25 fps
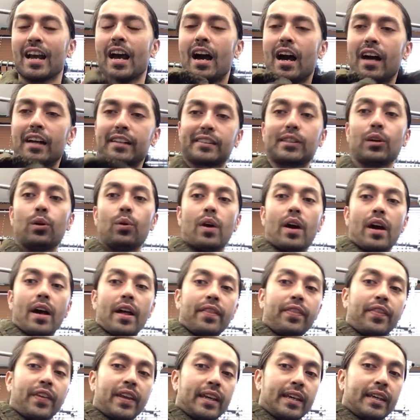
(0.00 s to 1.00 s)
Uh, so
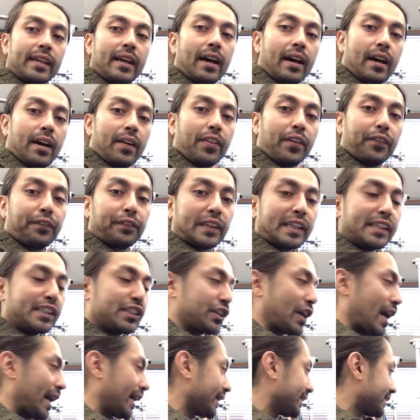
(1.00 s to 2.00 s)
the uh, the fleece
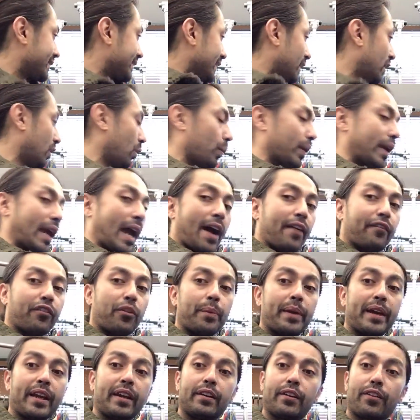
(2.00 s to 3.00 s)
jackets here, we have
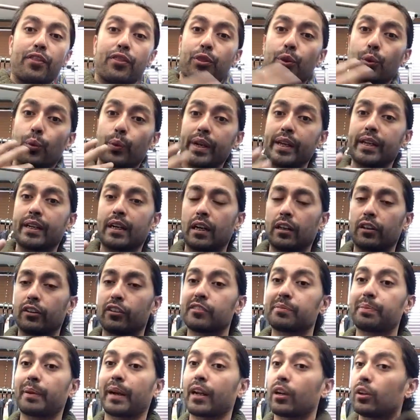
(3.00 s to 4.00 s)
them in three
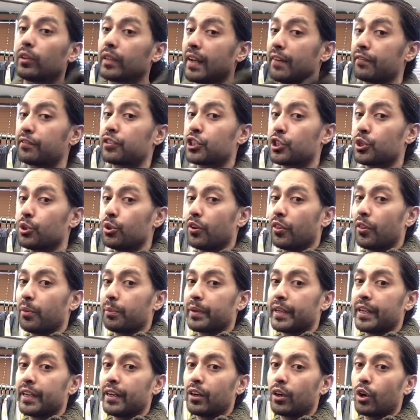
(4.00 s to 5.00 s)
colors, but I only have two of
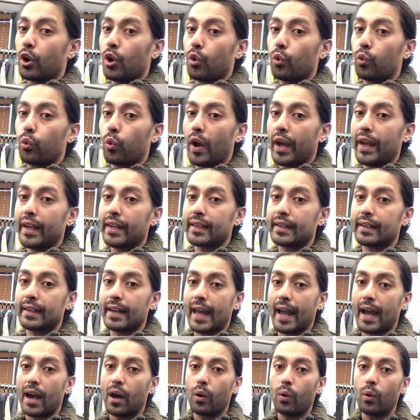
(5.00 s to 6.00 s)
them here right
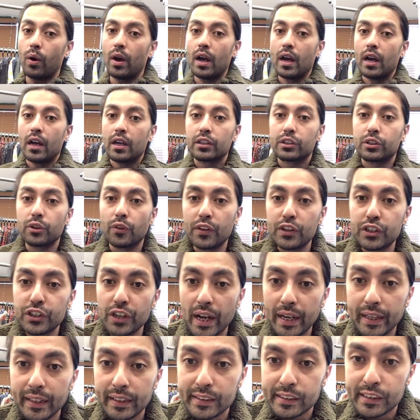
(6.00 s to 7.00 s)
now. Do the
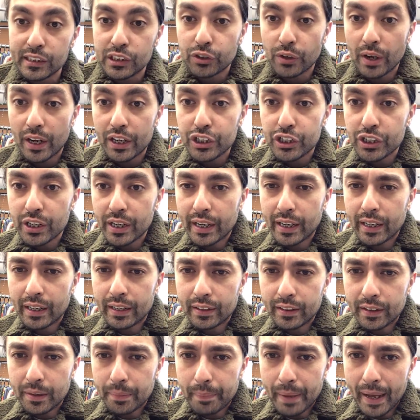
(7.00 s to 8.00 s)
jackets stretch
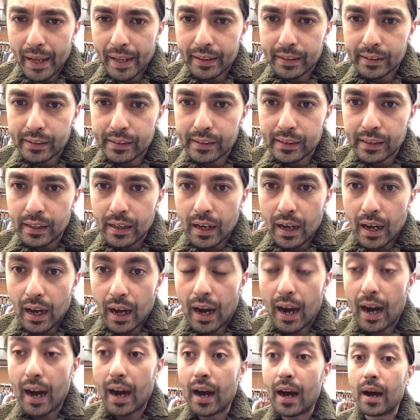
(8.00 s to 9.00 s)
in the men's?
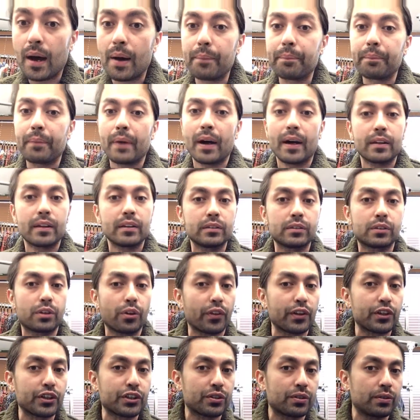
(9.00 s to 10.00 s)
Um,
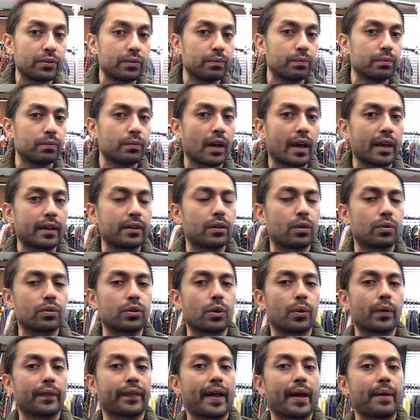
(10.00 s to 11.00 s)
do the I don't
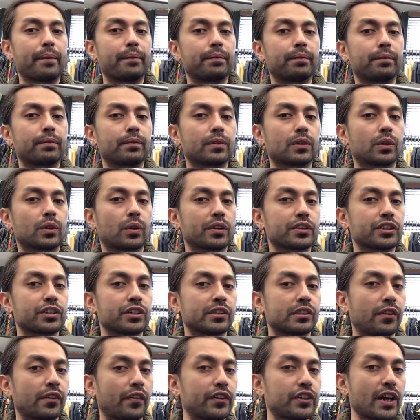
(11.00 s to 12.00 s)
know what that question
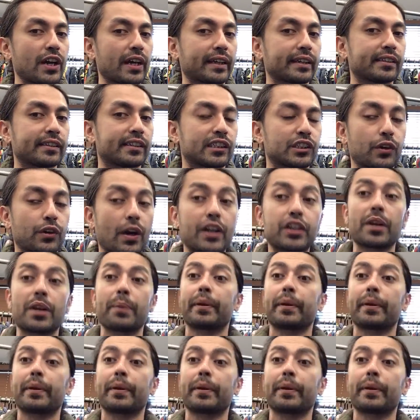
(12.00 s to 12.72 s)
is. Do the jackets stretch?